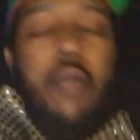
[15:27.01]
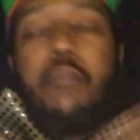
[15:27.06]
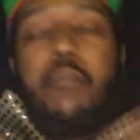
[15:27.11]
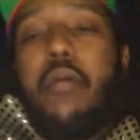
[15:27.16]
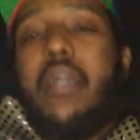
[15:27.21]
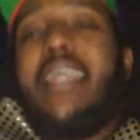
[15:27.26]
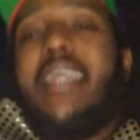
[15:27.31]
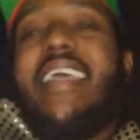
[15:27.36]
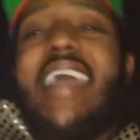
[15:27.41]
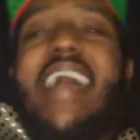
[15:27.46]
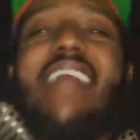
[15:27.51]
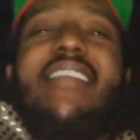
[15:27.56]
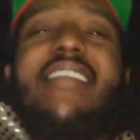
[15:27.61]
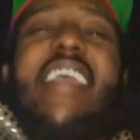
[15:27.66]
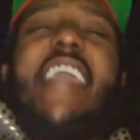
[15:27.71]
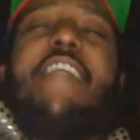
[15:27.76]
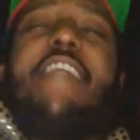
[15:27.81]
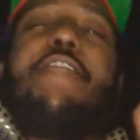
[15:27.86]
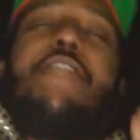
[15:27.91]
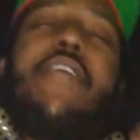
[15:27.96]
but it has
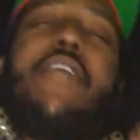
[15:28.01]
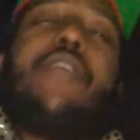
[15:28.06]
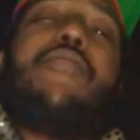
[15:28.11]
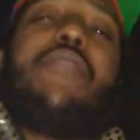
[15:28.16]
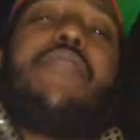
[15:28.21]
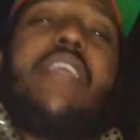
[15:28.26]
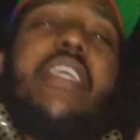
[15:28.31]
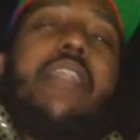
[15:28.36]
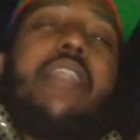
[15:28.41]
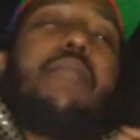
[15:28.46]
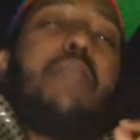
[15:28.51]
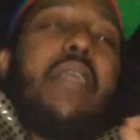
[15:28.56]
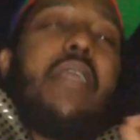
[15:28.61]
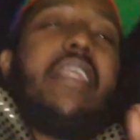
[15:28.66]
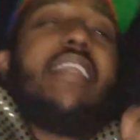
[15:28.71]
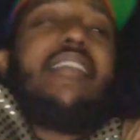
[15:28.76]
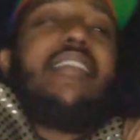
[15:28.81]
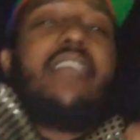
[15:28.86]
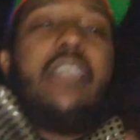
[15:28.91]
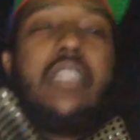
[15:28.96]
a
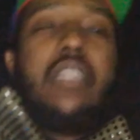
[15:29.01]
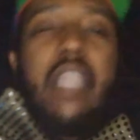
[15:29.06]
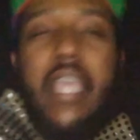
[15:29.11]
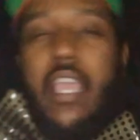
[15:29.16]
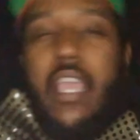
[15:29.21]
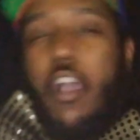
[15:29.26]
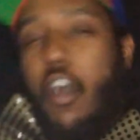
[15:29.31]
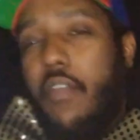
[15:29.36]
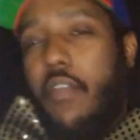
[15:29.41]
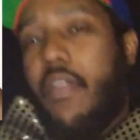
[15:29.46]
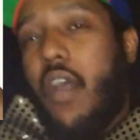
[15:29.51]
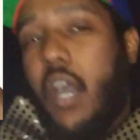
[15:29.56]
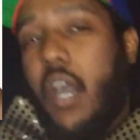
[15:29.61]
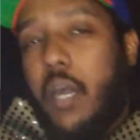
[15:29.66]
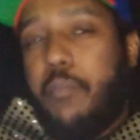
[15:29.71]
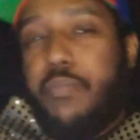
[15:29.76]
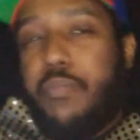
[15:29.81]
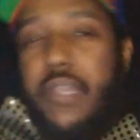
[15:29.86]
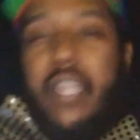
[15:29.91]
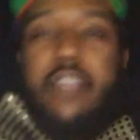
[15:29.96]
15-minute delay on the
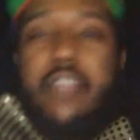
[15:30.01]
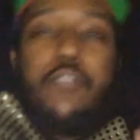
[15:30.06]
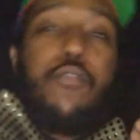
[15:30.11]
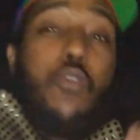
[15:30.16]
updates